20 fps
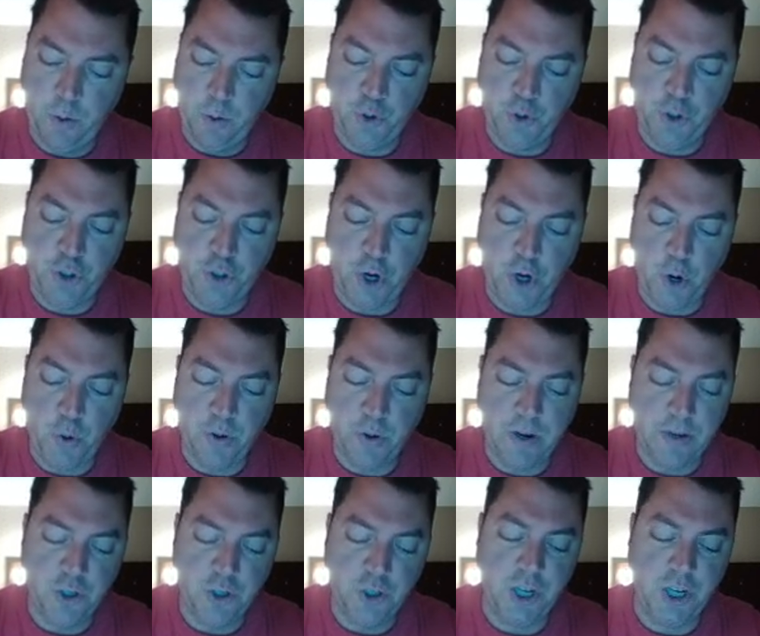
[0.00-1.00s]
who
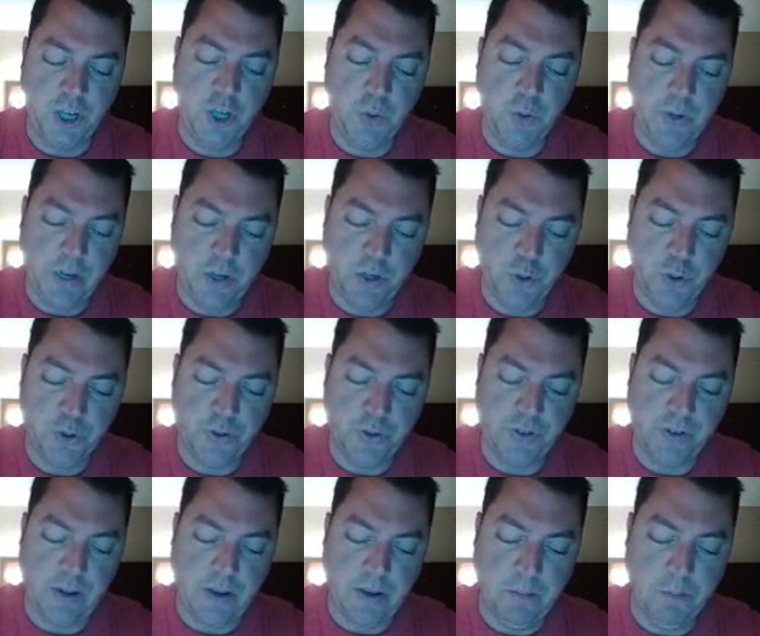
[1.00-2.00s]
showed genuine
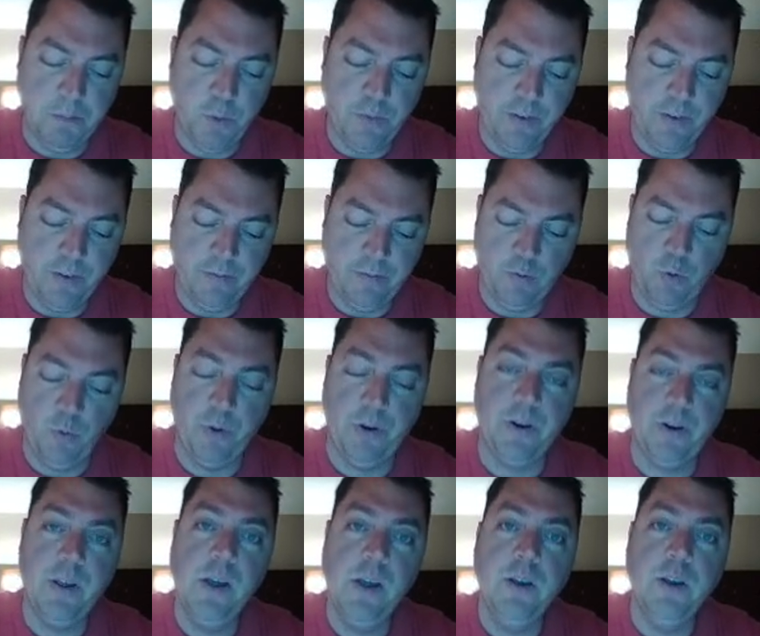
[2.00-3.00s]
interest in moving
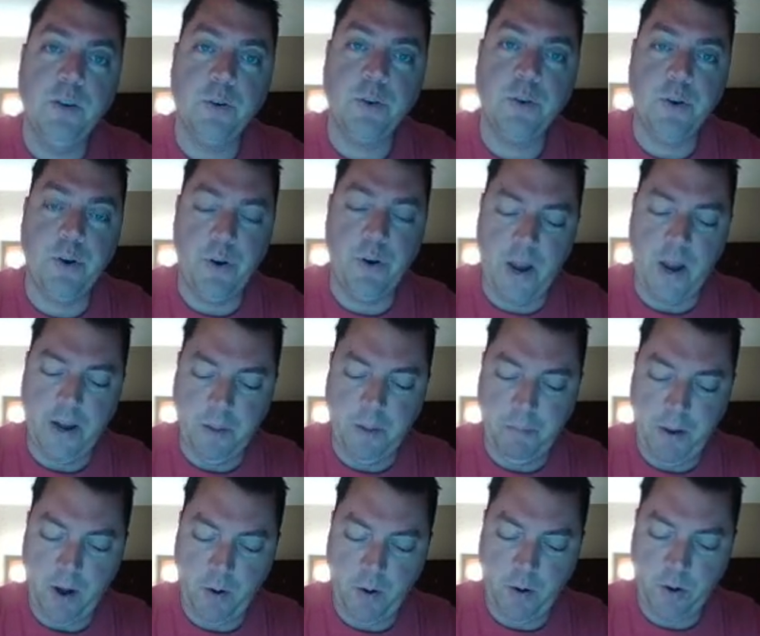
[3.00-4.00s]
forward to create a
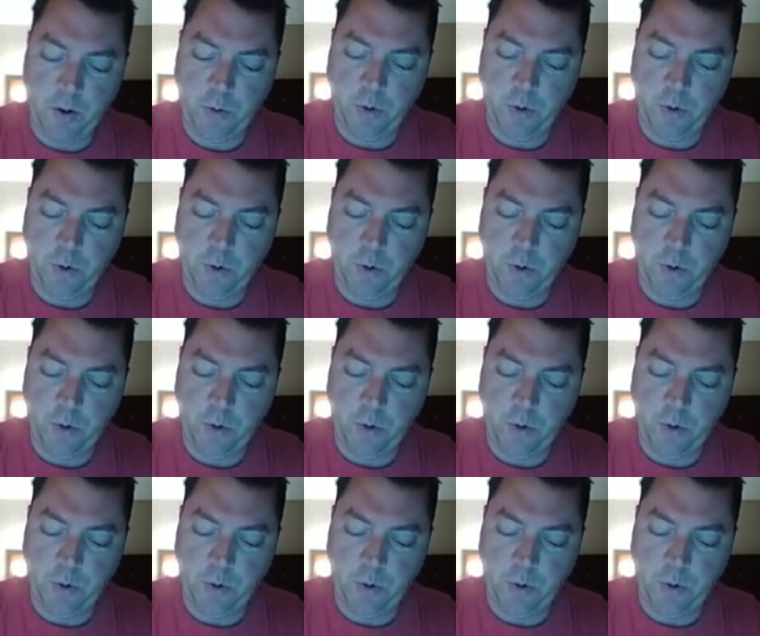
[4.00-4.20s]
parent